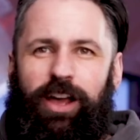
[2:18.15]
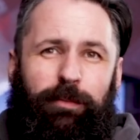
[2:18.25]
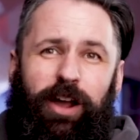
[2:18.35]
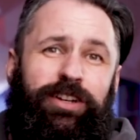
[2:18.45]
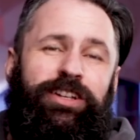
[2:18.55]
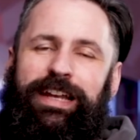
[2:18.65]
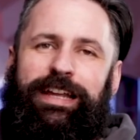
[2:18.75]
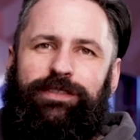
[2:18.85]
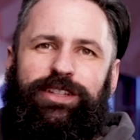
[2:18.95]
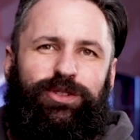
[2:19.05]
Um, I only
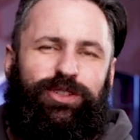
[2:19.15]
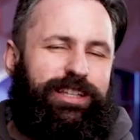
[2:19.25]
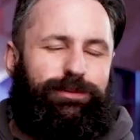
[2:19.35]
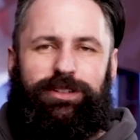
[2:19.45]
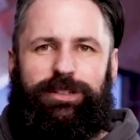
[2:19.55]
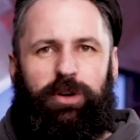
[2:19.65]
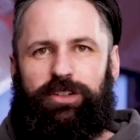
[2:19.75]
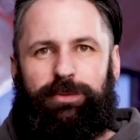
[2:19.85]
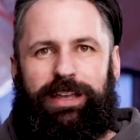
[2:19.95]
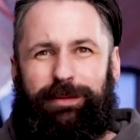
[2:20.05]
leave these sorts of things plugged in
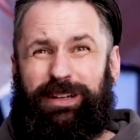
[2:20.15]
whilst I'm here.